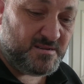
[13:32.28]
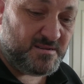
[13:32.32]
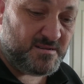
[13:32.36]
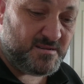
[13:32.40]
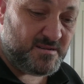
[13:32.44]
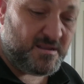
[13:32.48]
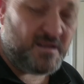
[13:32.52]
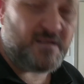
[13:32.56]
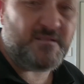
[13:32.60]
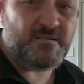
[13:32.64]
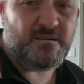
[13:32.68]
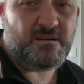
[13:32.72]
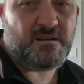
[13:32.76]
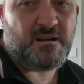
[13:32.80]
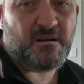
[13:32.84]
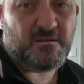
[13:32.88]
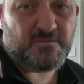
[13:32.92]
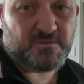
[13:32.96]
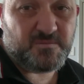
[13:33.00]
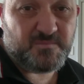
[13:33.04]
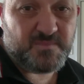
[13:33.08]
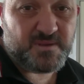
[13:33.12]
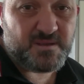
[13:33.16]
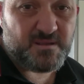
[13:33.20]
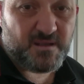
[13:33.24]
You know,
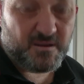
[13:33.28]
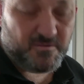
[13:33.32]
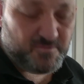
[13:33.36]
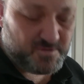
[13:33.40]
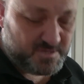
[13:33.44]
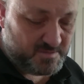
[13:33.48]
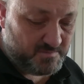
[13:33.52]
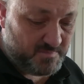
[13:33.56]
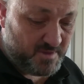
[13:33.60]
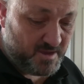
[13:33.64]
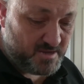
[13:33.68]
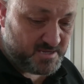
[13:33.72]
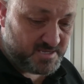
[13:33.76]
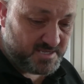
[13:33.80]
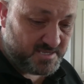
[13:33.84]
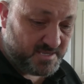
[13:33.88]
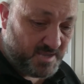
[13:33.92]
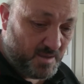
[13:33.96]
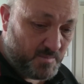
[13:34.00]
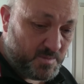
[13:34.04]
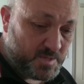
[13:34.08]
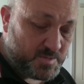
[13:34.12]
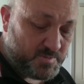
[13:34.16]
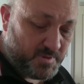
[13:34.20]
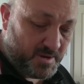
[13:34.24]
I'll admit I was emotionally
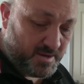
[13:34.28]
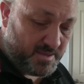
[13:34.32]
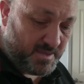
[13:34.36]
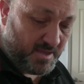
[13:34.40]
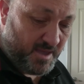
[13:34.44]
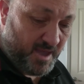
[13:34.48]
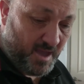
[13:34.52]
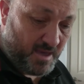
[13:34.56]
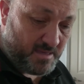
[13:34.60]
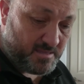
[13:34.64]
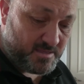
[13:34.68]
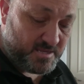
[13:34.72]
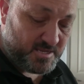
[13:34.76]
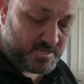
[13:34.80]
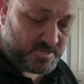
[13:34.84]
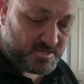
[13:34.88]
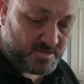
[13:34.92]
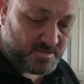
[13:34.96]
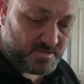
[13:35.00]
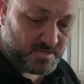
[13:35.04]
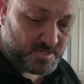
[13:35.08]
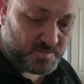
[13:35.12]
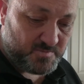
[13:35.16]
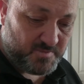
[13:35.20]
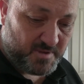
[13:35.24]
damaged by the Catholic
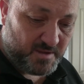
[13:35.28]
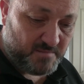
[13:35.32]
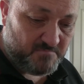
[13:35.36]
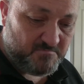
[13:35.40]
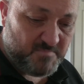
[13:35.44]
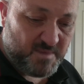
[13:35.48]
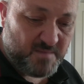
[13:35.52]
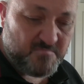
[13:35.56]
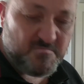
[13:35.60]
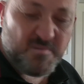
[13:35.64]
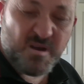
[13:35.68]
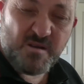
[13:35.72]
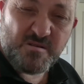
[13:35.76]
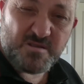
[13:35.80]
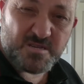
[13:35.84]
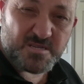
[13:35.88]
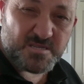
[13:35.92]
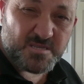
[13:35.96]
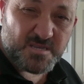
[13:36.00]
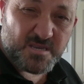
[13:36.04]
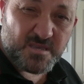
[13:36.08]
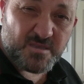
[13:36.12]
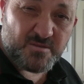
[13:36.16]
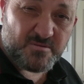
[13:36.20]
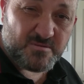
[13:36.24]
Church, but
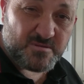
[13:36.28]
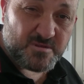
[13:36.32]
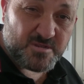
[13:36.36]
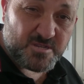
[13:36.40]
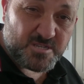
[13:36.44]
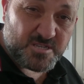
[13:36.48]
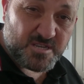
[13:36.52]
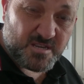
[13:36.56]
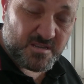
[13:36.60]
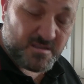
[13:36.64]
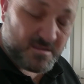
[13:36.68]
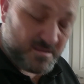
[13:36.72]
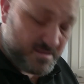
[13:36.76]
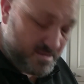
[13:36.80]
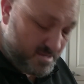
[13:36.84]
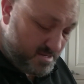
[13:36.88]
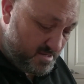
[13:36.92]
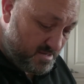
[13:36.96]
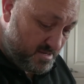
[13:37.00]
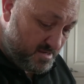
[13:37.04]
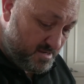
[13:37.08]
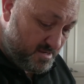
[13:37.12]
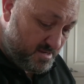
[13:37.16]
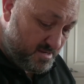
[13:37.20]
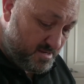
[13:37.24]
emotionally through the shit,
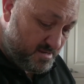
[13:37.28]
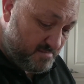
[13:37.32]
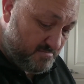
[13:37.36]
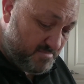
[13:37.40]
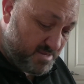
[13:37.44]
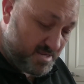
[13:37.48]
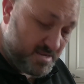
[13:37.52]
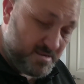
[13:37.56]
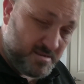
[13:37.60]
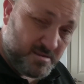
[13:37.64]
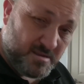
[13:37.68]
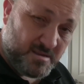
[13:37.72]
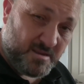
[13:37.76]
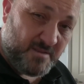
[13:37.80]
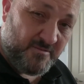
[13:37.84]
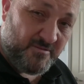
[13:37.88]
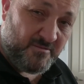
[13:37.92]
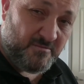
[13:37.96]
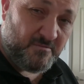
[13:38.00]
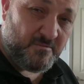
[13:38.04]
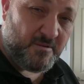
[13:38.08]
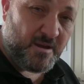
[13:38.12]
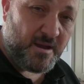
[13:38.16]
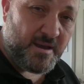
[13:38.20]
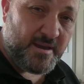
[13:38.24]
but in a
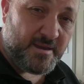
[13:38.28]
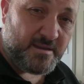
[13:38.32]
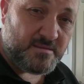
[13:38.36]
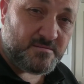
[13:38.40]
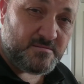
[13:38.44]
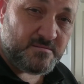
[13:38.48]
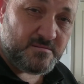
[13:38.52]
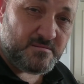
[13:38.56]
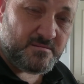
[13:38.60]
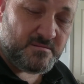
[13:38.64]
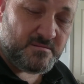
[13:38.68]
different way.